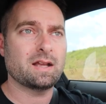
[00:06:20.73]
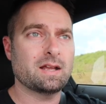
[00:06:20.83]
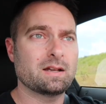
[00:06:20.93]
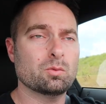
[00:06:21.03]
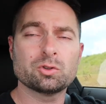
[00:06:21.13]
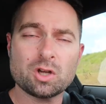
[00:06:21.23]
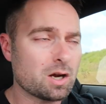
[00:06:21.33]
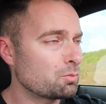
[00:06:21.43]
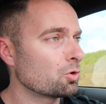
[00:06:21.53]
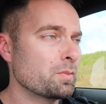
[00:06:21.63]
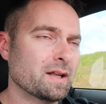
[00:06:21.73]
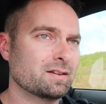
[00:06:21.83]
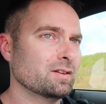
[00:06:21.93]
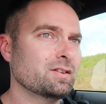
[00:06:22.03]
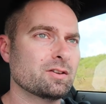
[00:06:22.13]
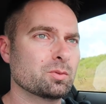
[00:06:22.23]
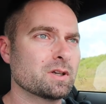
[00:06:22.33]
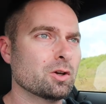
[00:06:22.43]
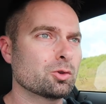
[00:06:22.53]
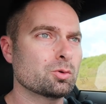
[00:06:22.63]
And we'll talk more about this as we
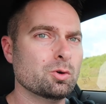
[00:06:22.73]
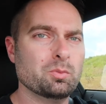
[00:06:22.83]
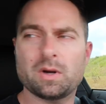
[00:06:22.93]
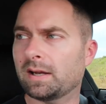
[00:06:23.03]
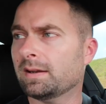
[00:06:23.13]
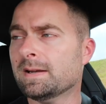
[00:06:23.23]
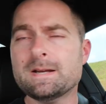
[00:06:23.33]
go through. But